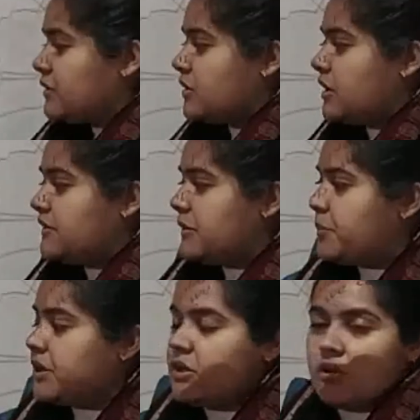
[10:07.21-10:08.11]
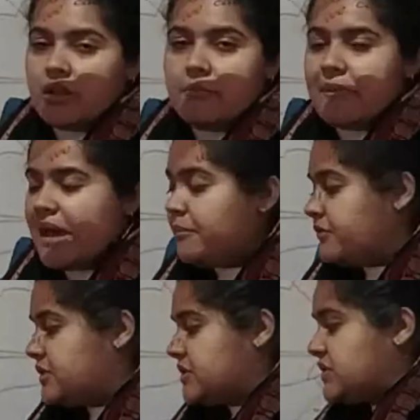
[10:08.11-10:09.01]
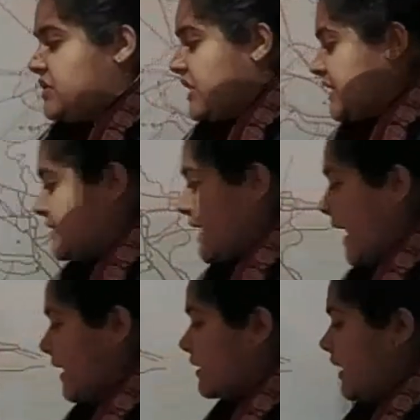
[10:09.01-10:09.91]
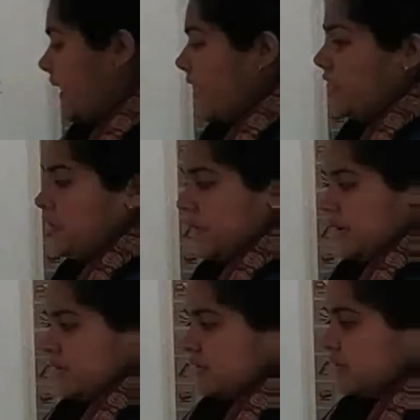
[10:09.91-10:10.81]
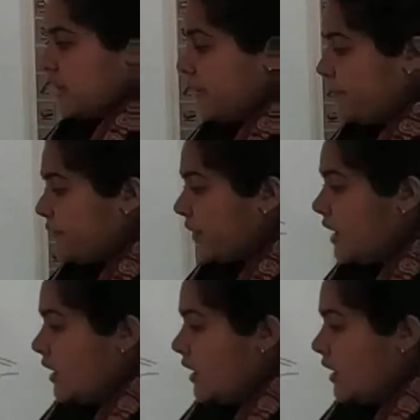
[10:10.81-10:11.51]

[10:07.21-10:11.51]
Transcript: so there is a particular map which is just at the entrance, okay.